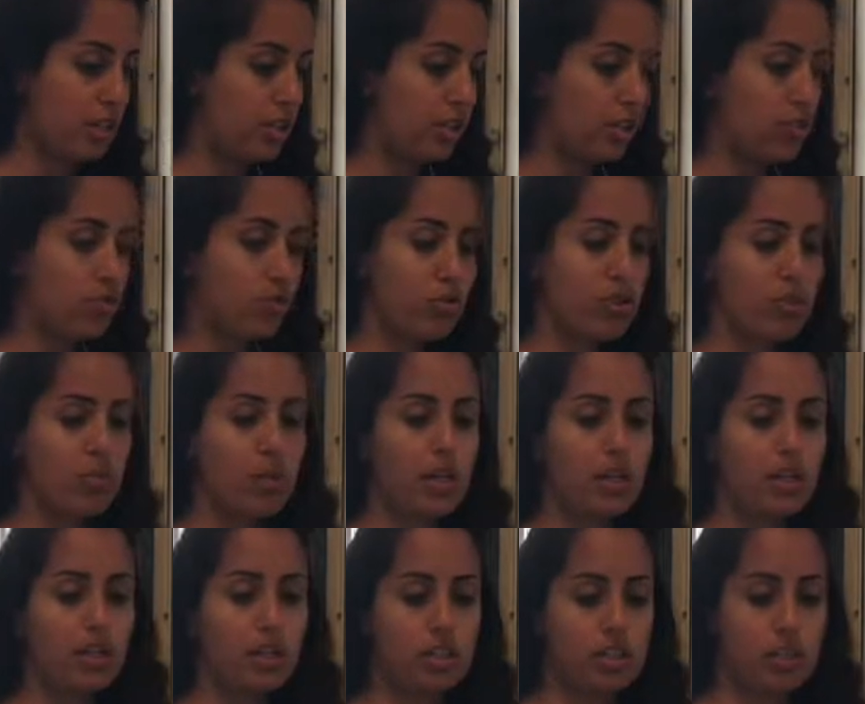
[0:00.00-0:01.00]
you just want
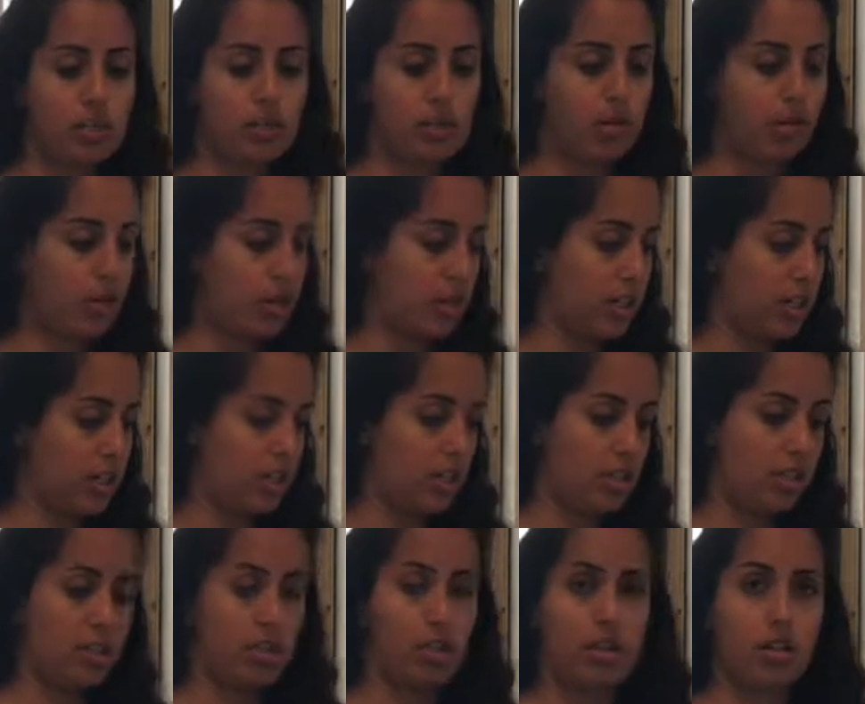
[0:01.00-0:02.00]
to cook them according to
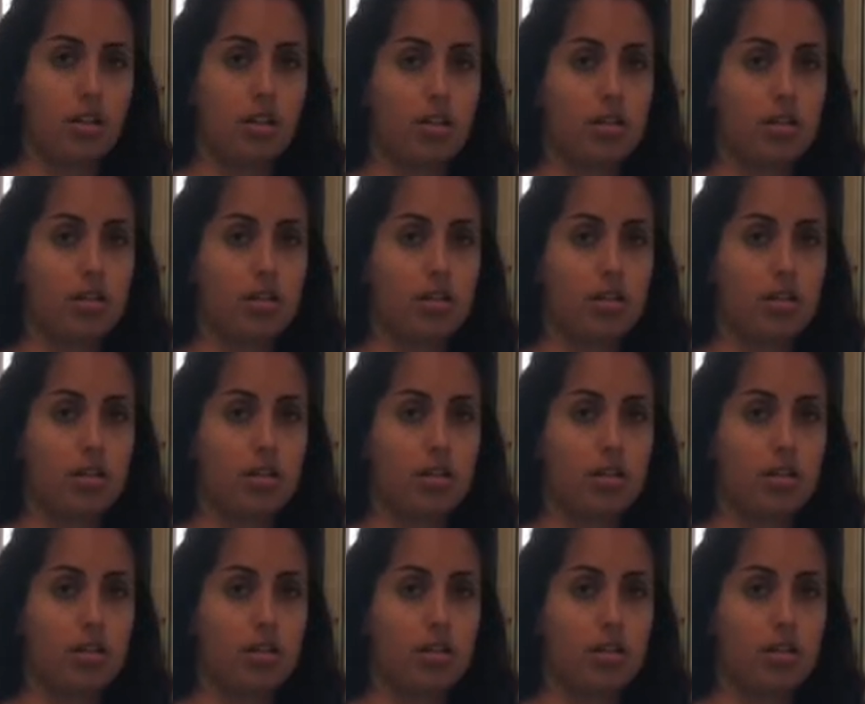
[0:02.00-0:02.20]
your